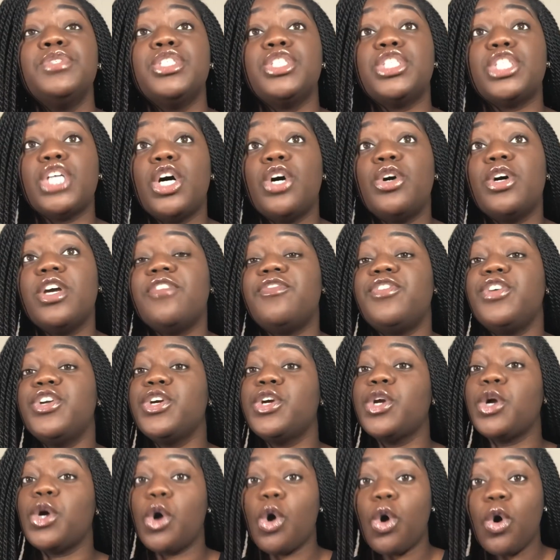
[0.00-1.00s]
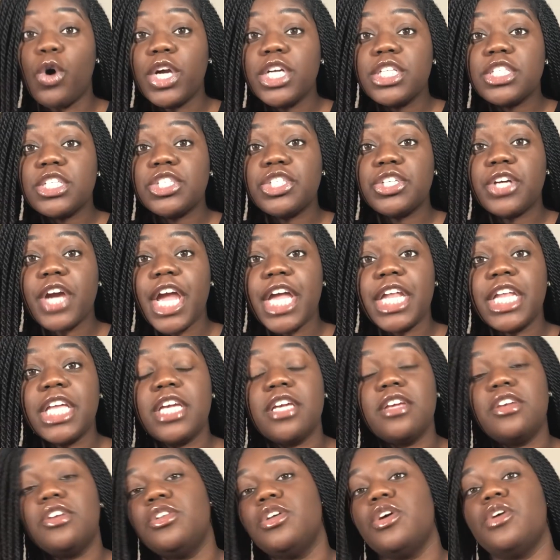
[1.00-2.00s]
So if you're going to
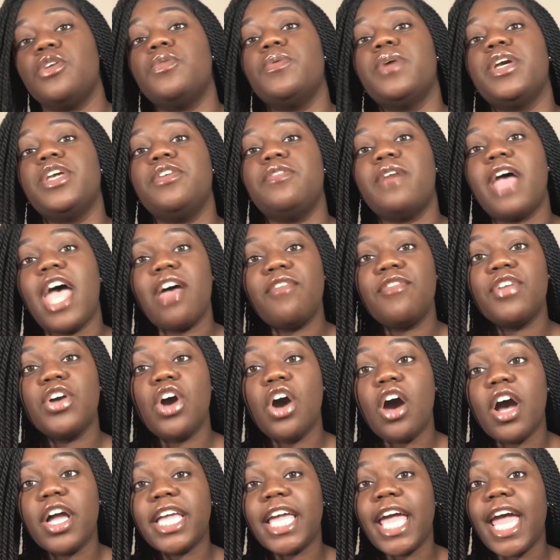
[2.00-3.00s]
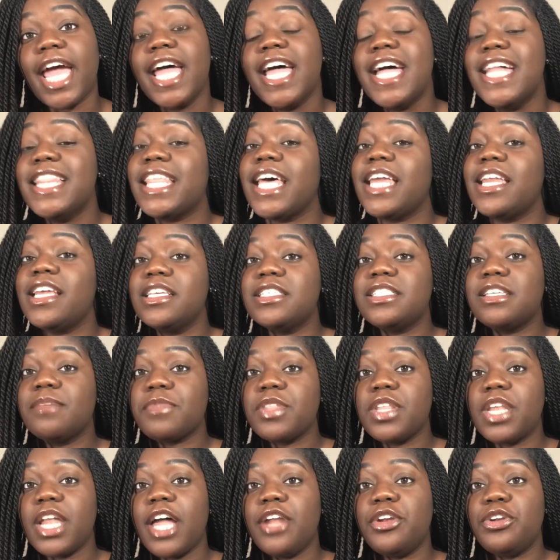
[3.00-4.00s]
training, you know, and you haven't gone yet, that is
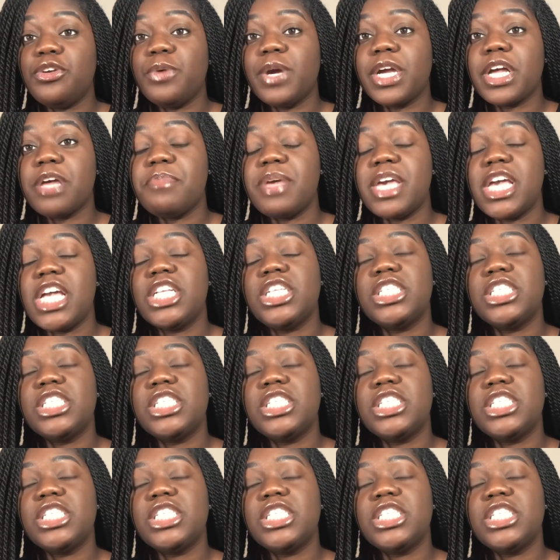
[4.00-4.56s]
something I do recommend.